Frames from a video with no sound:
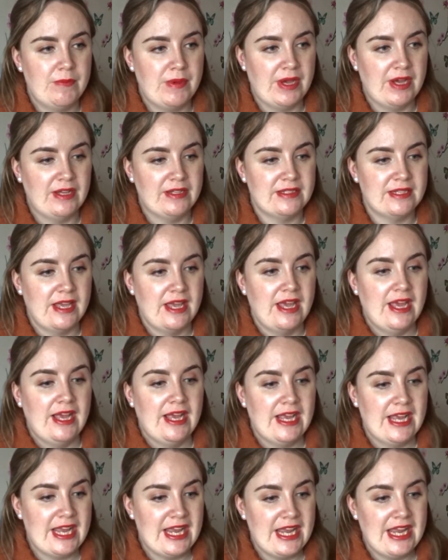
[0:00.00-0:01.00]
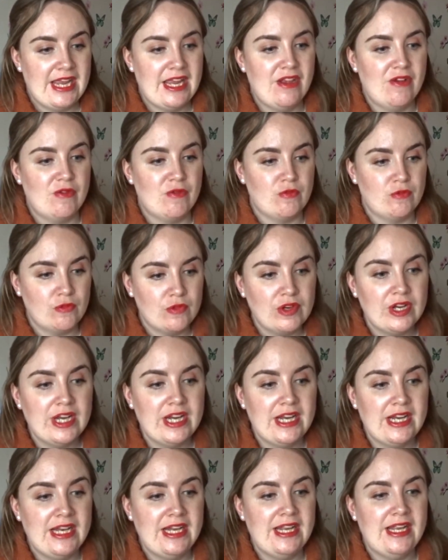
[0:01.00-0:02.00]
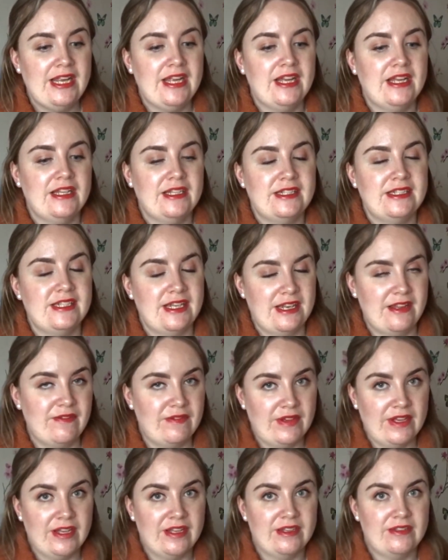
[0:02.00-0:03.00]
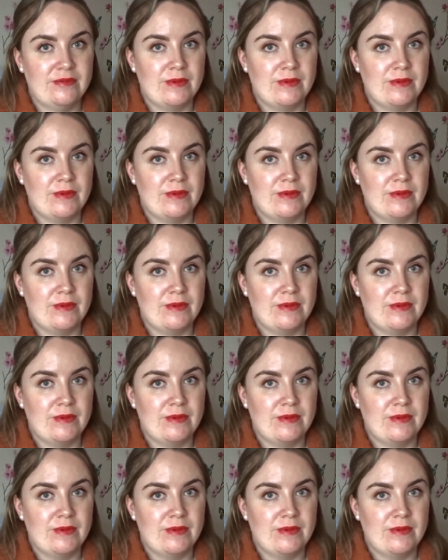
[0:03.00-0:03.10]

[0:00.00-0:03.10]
but he really delivered.